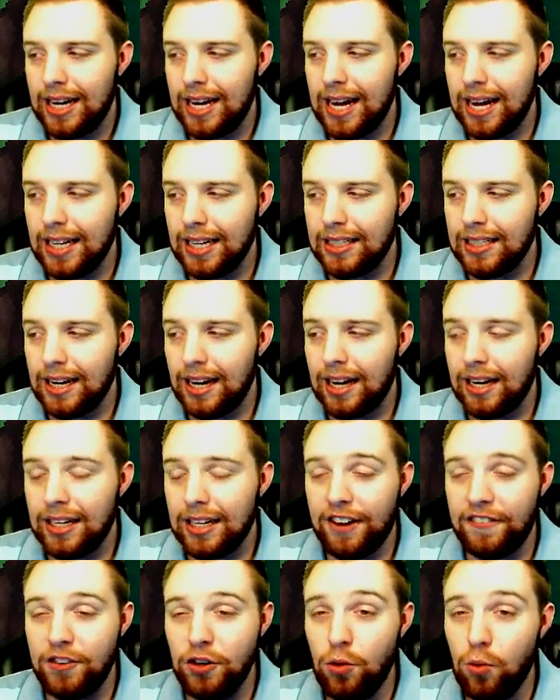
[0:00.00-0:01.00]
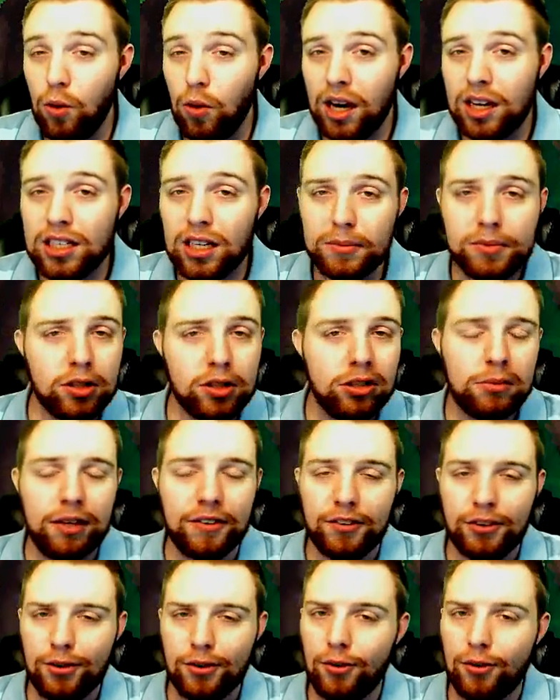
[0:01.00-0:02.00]
And if you walk up to him,
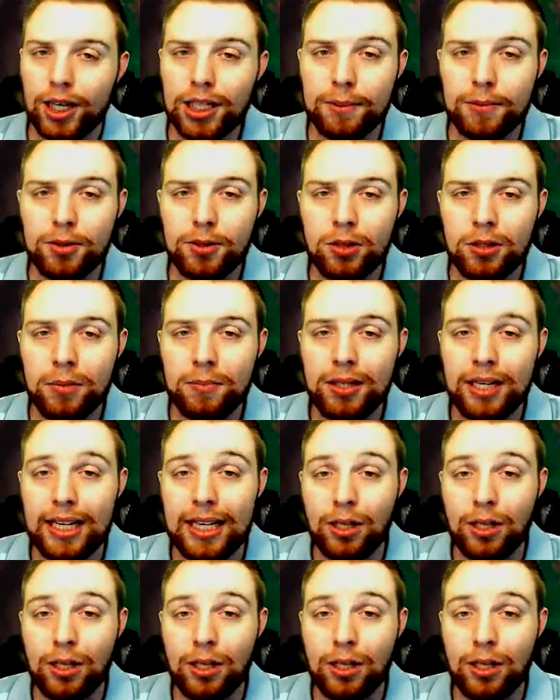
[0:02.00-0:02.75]
if you run up to him,